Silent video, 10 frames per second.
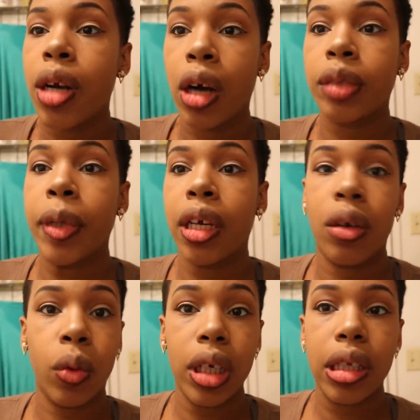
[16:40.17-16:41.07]
Nurse B,
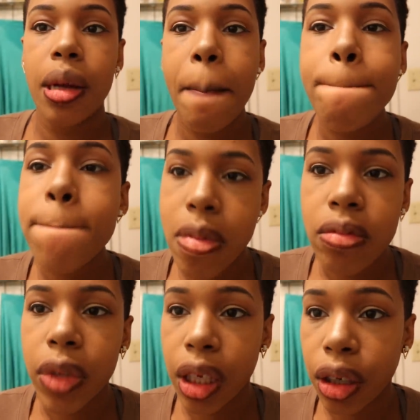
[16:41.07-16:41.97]
really?
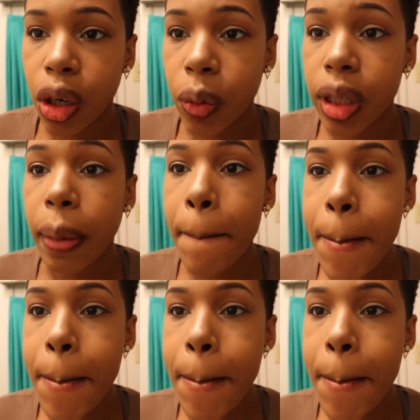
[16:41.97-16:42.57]
Yeah, girl, really.